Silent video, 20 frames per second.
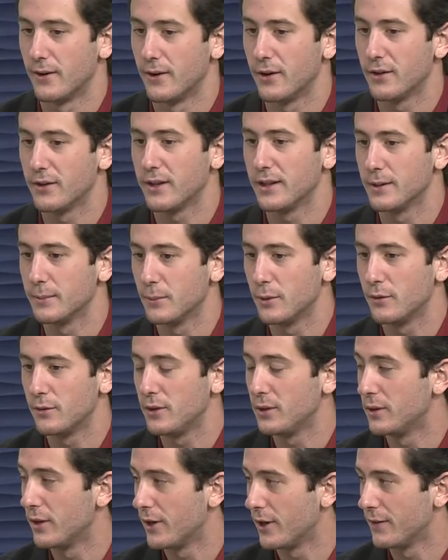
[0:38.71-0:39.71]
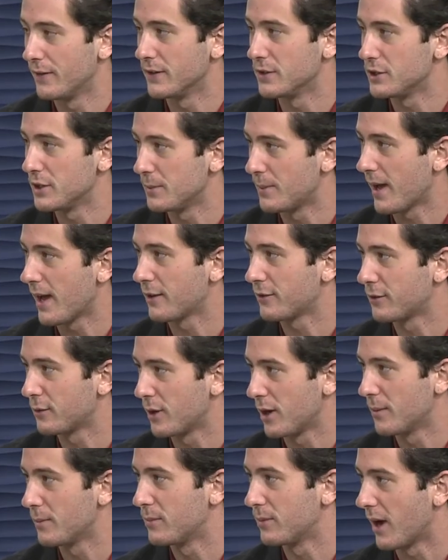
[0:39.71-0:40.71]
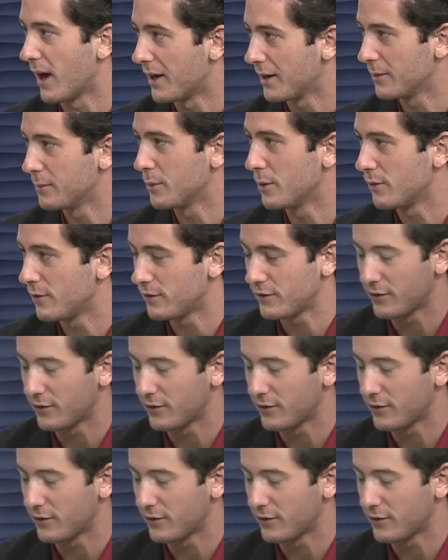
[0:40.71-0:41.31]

early in the movie, you learn that she passed away prior to the movie